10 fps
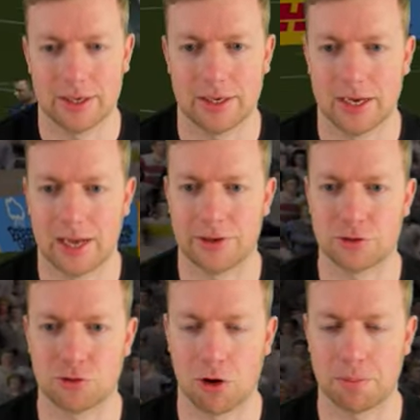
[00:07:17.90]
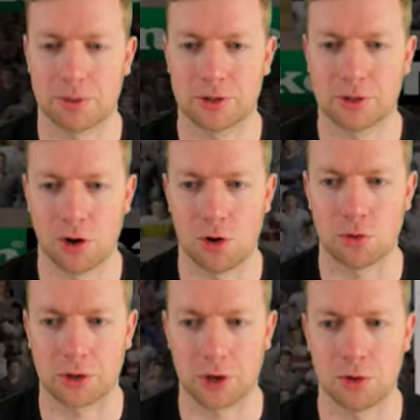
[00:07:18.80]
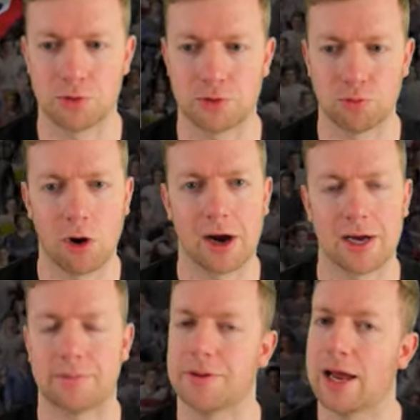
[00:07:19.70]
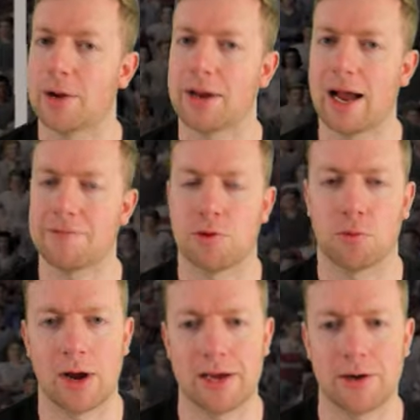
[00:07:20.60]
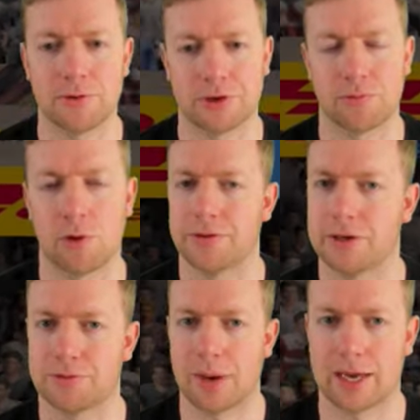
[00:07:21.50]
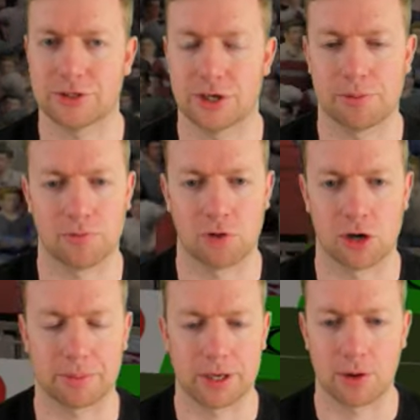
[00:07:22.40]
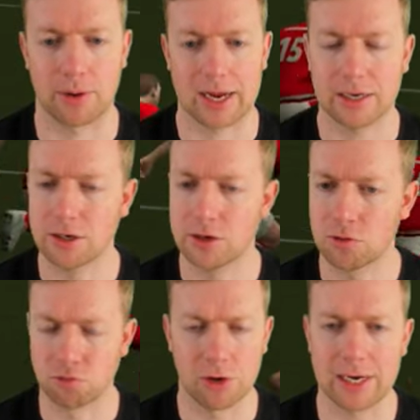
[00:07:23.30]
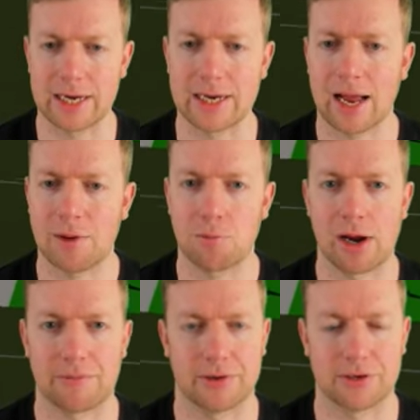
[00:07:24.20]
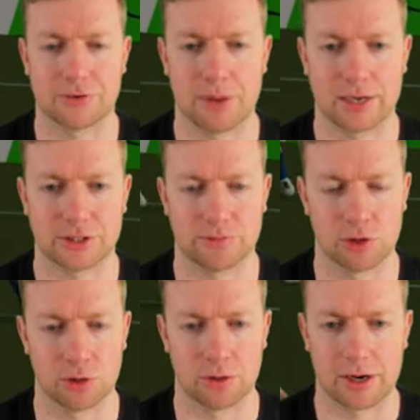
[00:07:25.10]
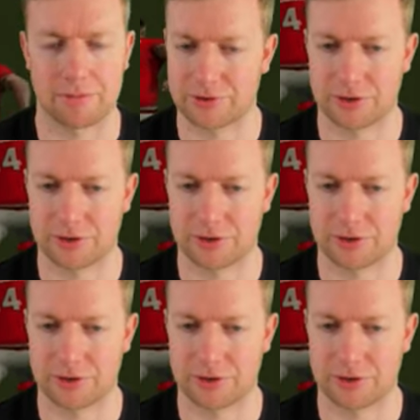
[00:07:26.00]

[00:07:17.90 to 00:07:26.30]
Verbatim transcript: And the drop goal goes wide. But there we have it. Wales have won this matchup on Rugby 08. Really can't wait for this match in real life. As I